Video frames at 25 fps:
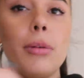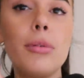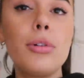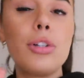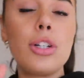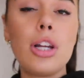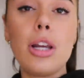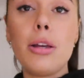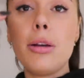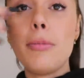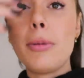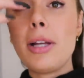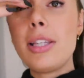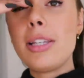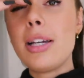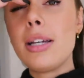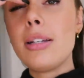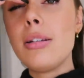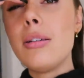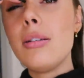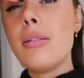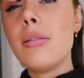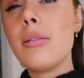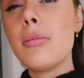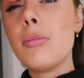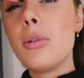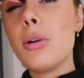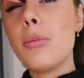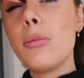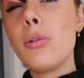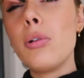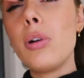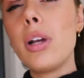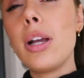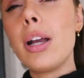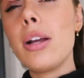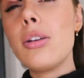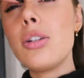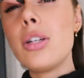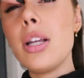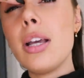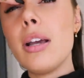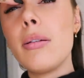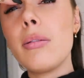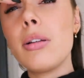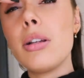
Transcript: I will show you my tattoos tomorrow morning actually.